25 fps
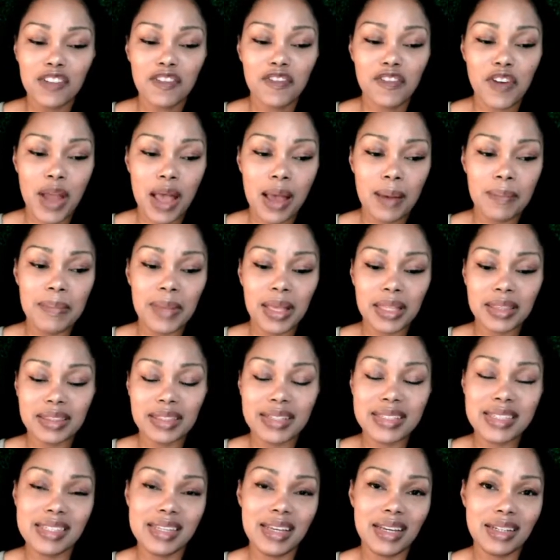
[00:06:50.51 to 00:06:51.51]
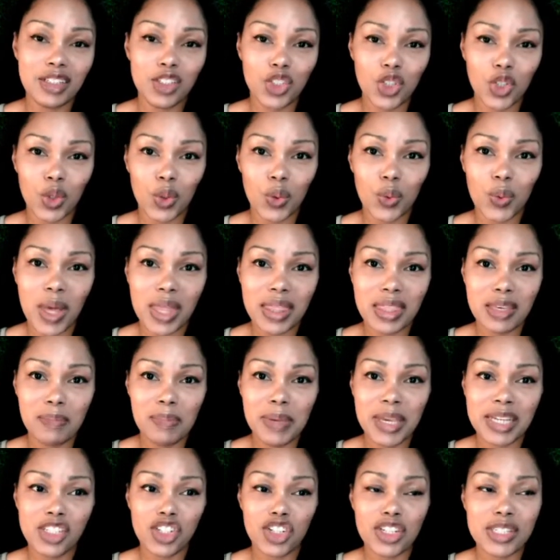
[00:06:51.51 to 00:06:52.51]
from listening to the
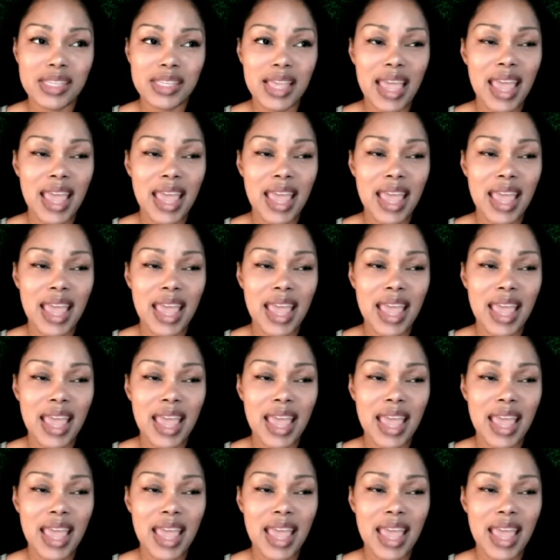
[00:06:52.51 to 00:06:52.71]
pitches.